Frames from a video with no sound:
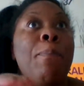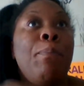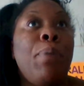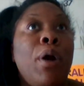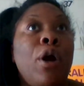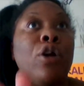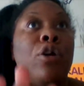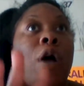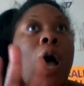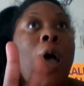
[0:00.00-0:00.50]

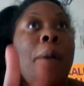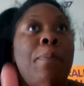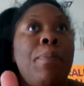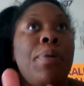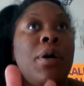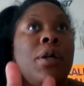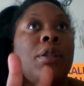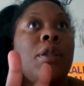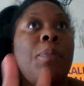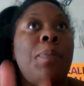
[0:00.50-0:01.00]

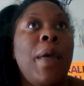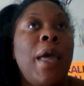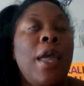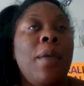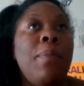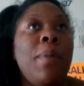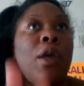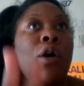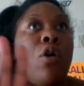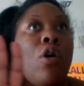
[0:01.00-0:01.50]
put the
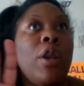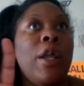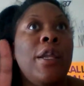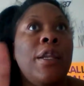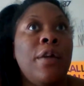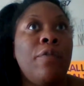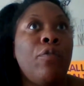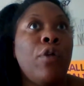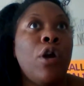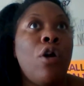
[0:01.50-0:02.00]
payment on a
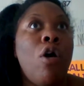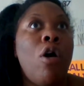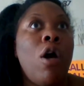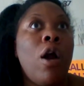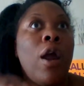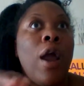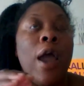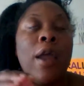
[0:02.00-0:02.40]
different card.